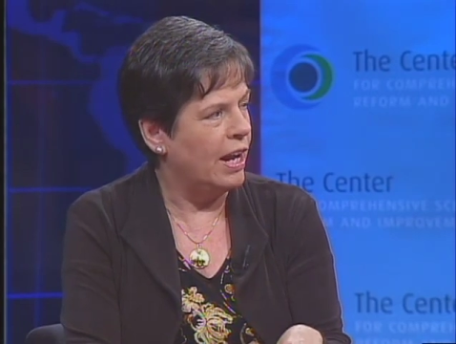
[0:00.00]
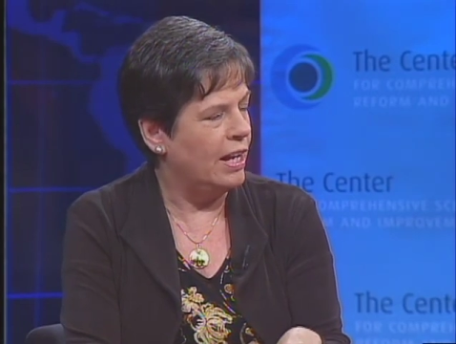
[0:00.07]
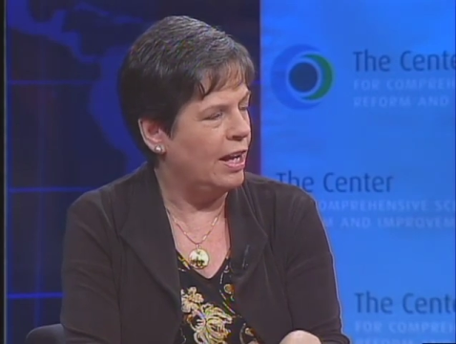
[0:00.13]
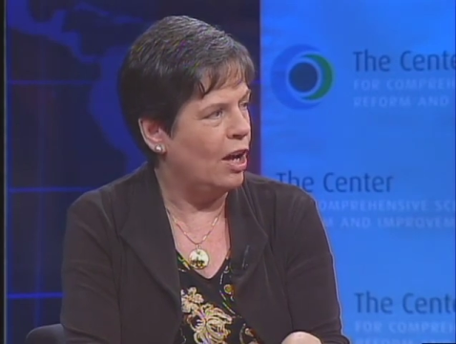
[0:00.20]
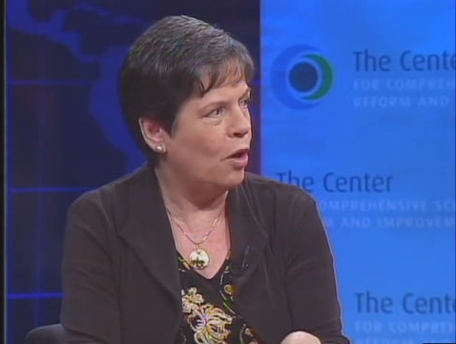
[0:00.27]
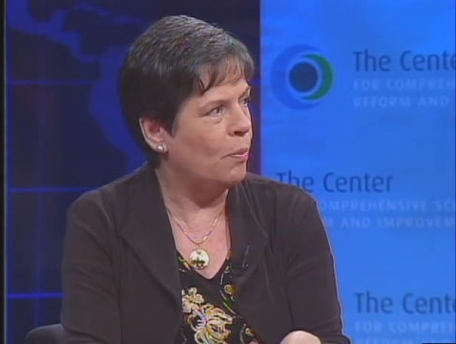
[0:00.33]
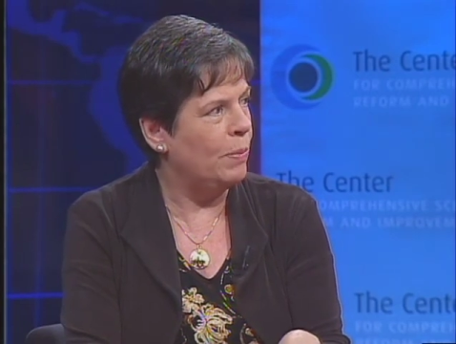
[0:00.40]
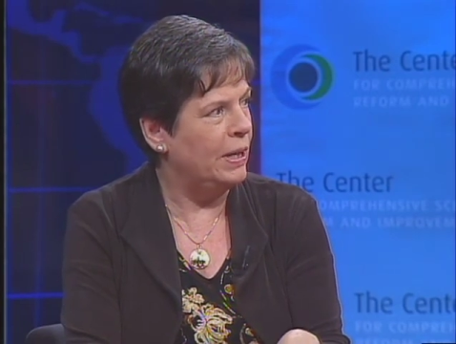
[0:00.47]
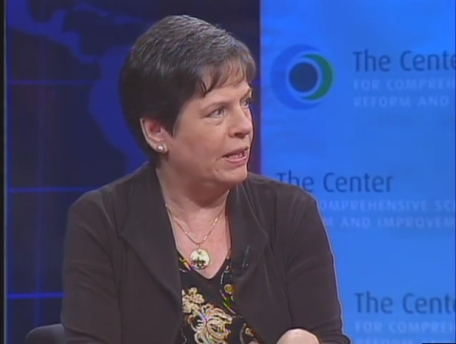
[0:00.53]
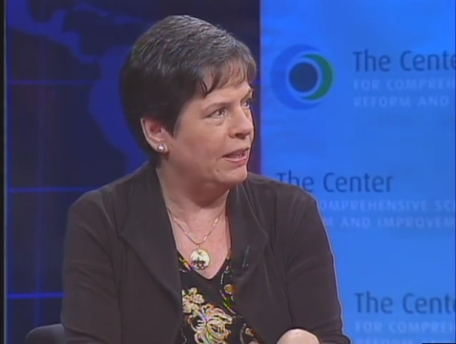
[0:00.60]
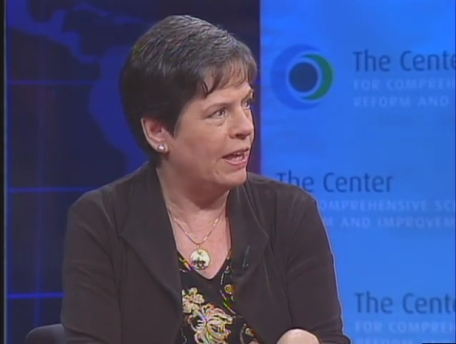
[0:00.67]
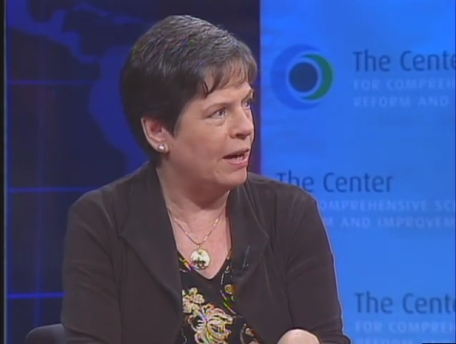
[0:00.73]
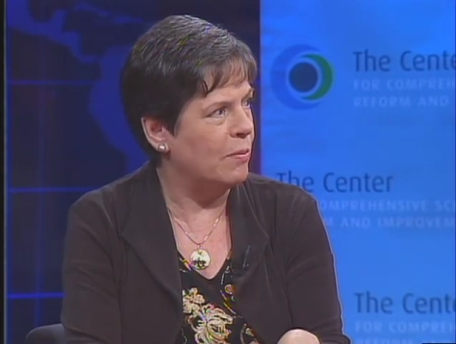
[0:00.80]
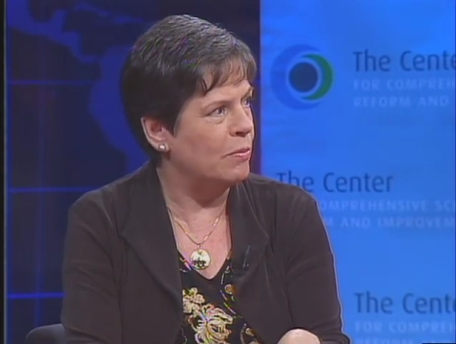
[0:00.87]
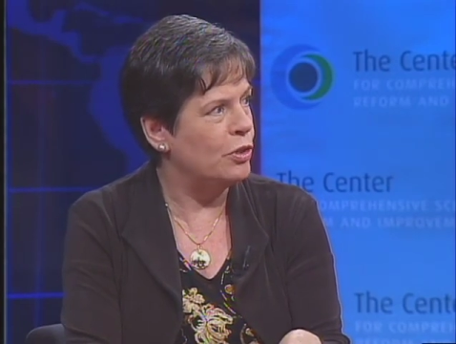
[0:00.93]
and helping
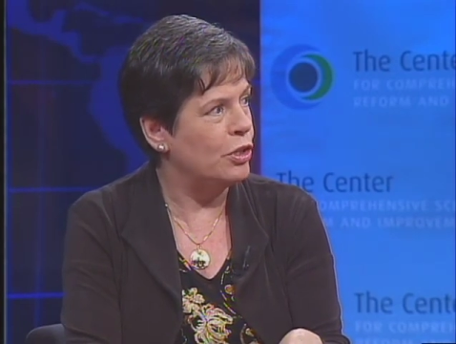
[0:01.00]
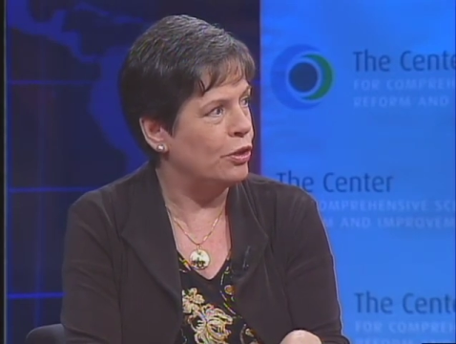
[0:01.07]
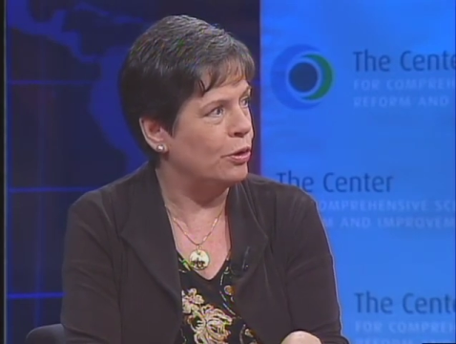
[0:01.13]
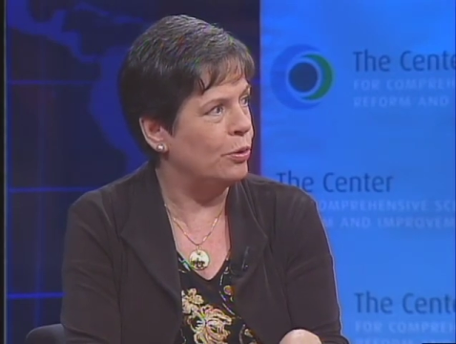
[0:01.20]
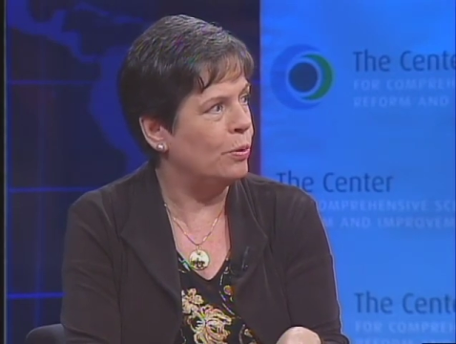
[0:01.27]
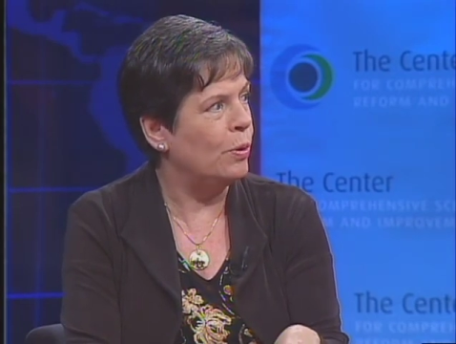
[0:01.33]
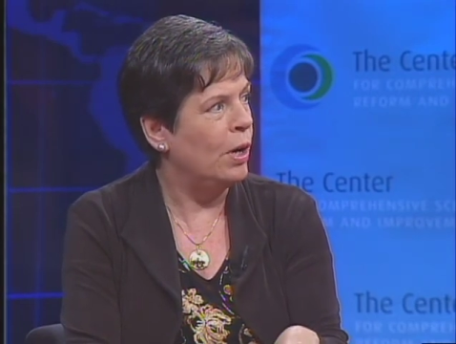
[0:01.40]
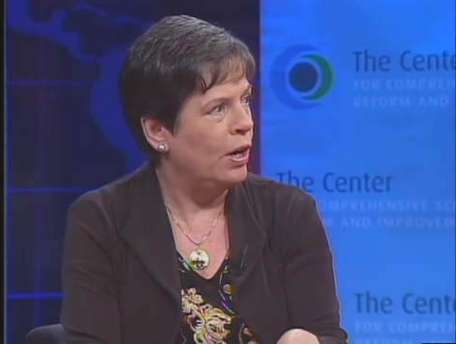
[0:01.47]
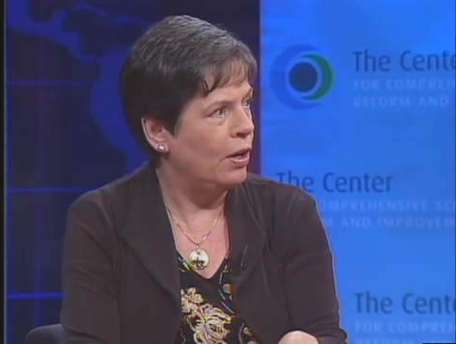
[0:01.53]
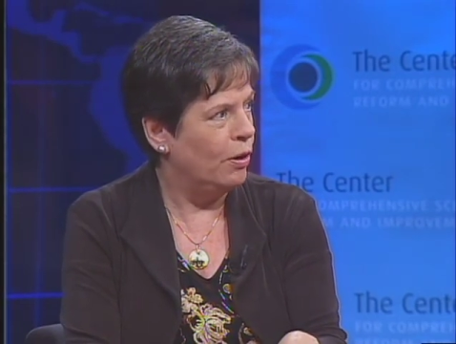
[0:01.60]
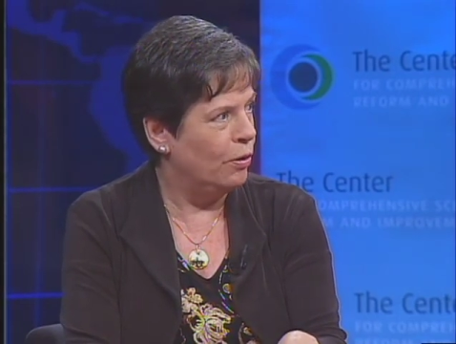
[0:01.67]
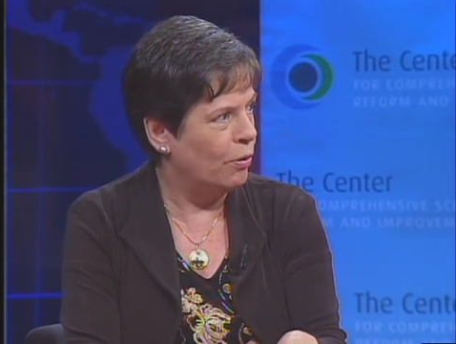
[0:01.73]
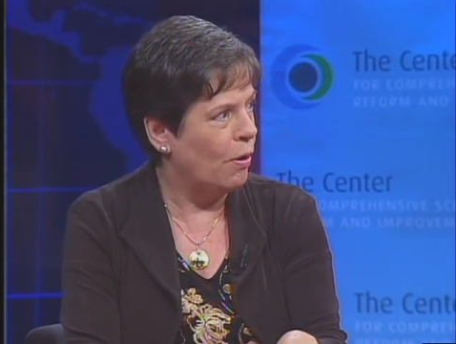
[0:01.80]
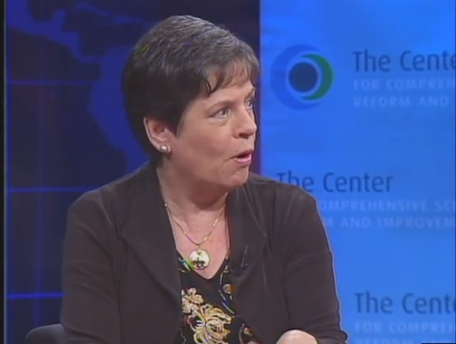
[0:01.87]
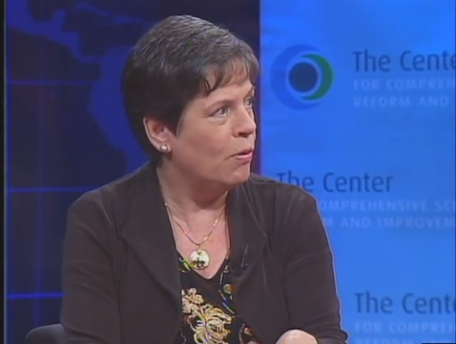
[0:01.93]
them to
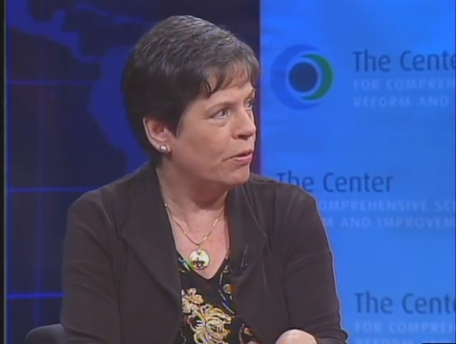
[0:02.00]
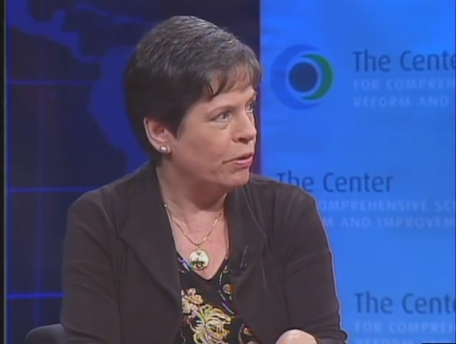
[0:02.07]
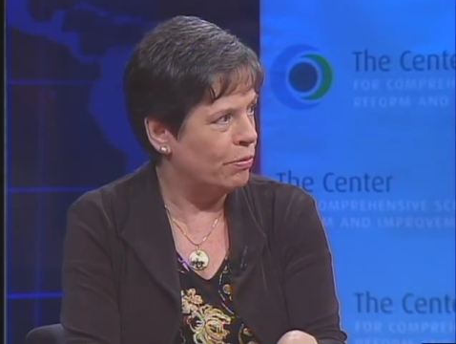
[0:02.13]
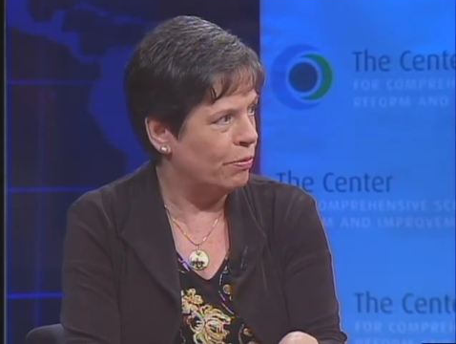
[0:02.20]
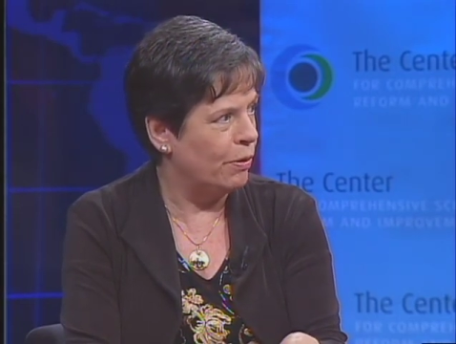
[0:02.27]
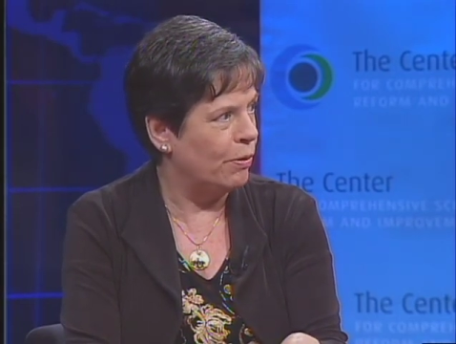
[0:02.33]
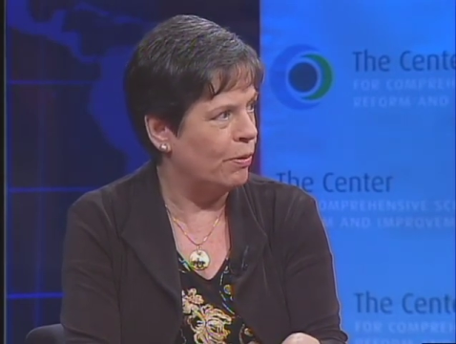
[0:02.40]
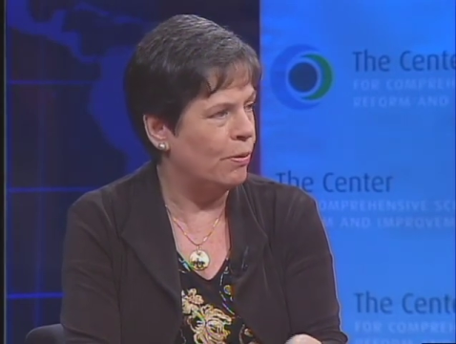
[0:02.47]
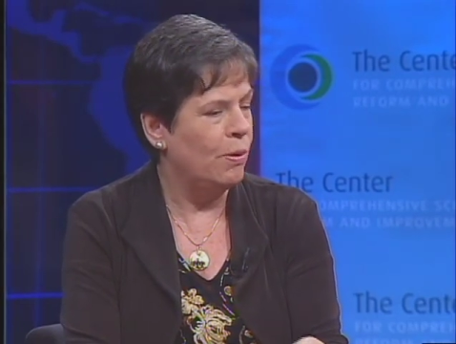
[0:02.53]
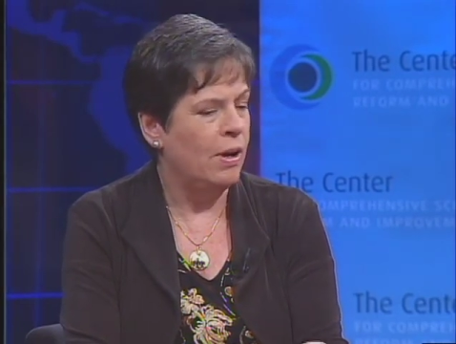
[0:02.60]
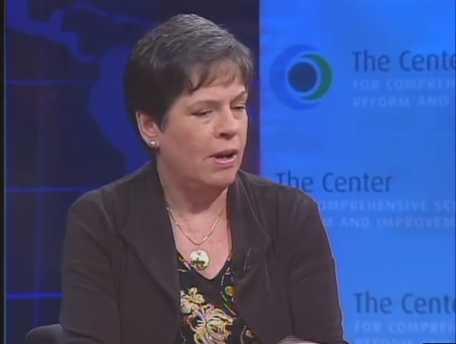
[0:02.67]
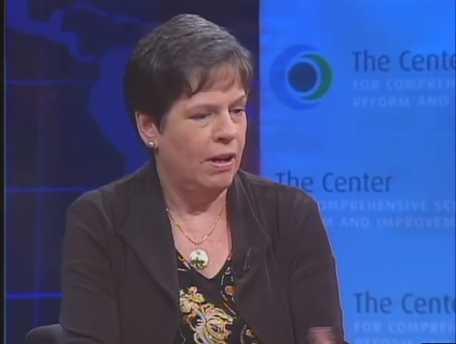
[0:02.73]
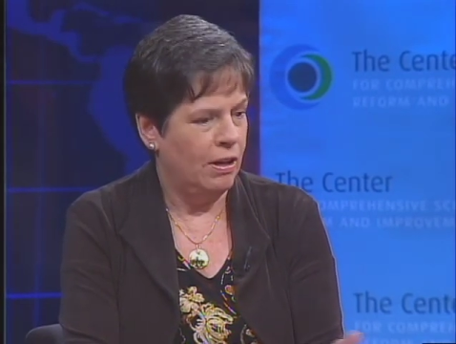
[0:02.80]
grow through